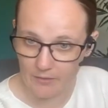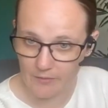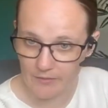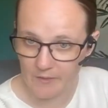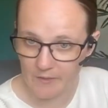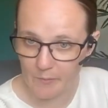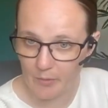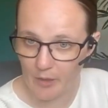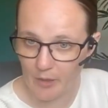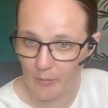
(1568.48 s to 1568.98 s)
I'll
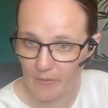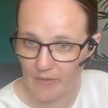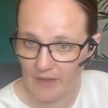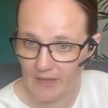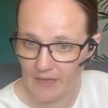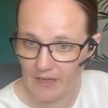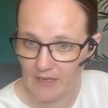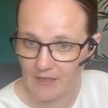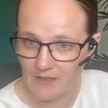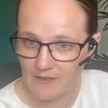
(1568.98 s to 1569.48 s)
just pop
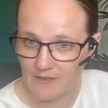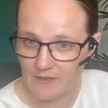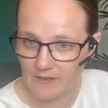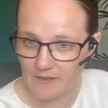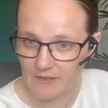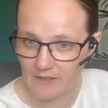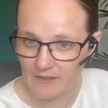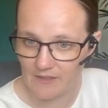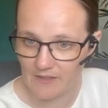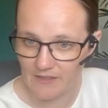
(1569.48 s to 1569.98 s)
that into
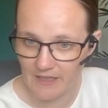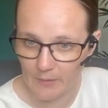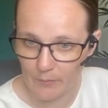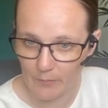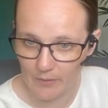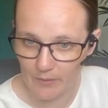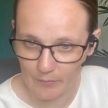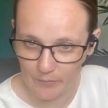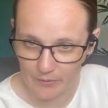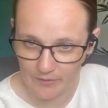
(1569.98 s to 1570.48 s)
the chat
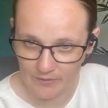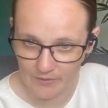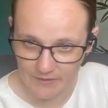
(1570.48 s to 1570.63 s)
one more